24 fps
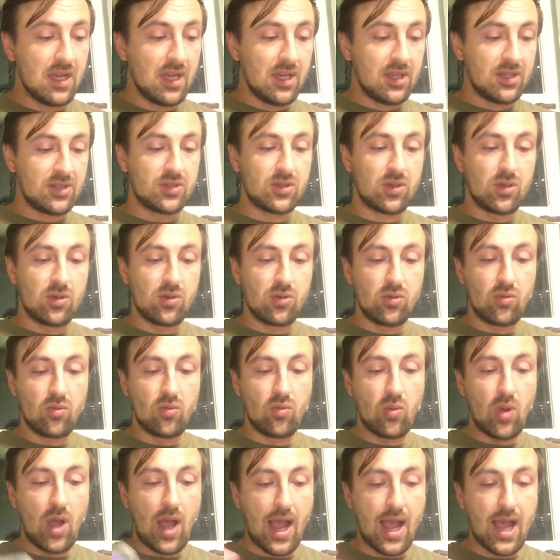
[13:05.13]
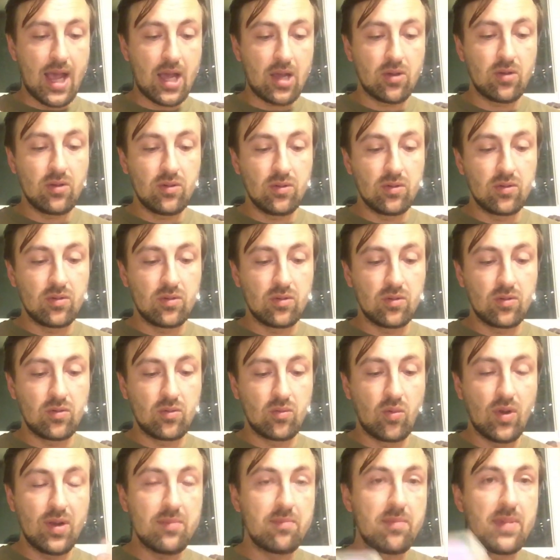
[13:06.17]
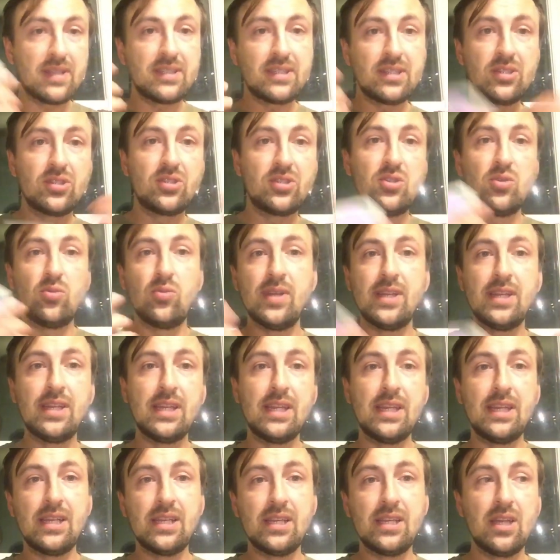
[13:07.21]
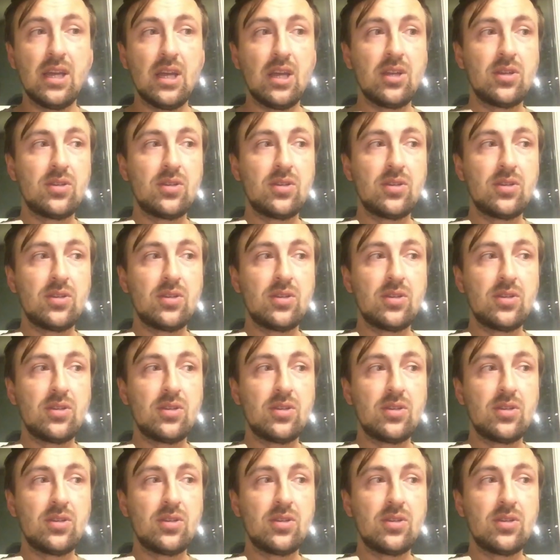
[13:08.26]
So what message do we need